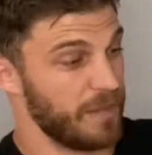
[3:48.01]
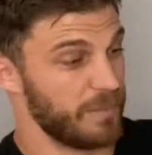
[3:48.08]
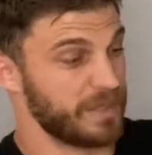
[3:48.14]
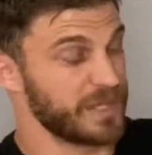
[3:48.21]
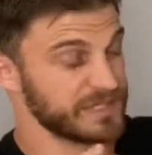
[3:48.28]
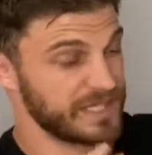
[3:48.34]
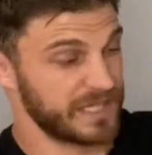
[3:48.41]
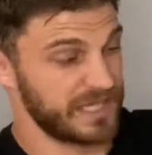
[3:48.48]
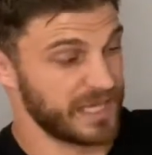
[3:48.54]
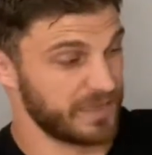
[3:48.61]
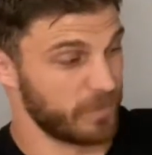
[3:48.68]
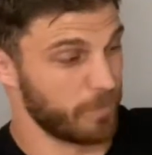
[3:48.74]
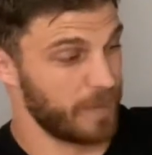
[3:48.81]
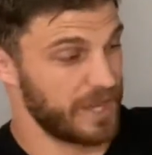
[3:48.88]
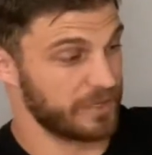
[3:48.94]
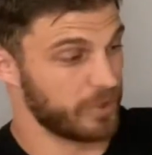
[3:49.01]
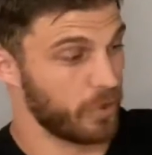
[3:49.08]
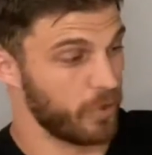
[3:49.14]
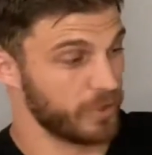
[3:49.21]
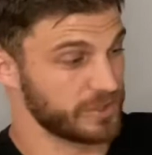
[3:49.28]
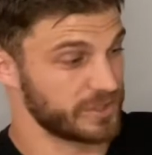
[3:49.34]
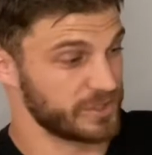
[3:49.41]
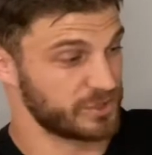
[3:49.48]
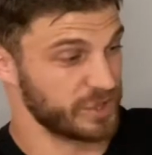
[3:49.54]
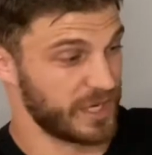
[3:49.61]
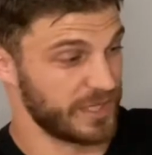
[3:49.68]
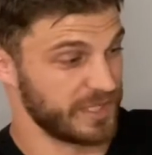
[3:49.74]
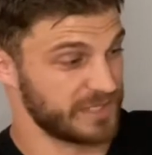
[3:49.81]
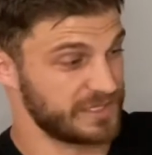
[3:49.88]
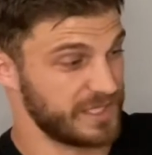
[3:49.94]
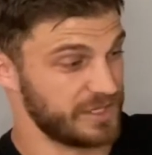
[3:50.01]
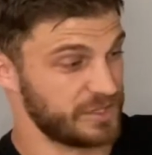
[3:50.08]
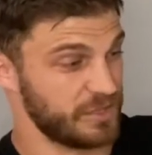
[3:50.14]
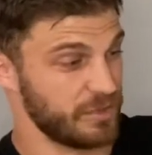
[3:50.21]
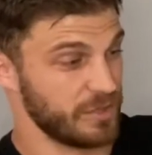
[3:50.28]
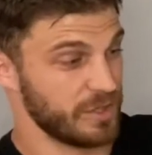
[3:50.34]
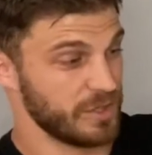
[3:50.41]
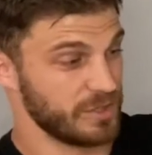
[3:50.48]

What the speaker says: Because again, the main goal is to train the tissue.